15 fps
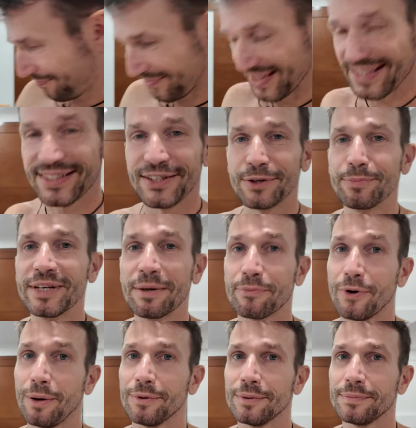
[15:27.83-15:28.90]
this could be a
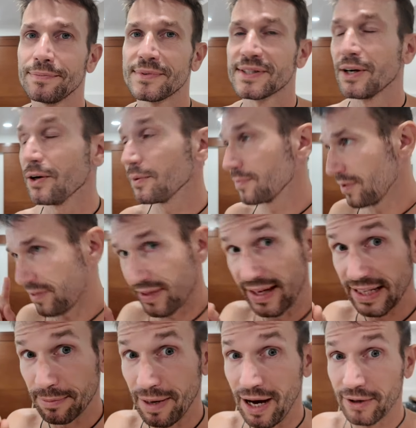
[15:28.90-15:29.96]
problem. So
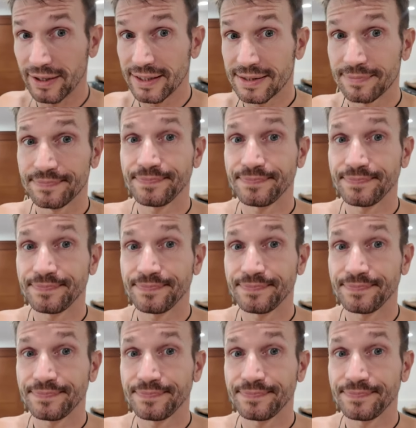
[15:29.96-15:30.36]
think about it.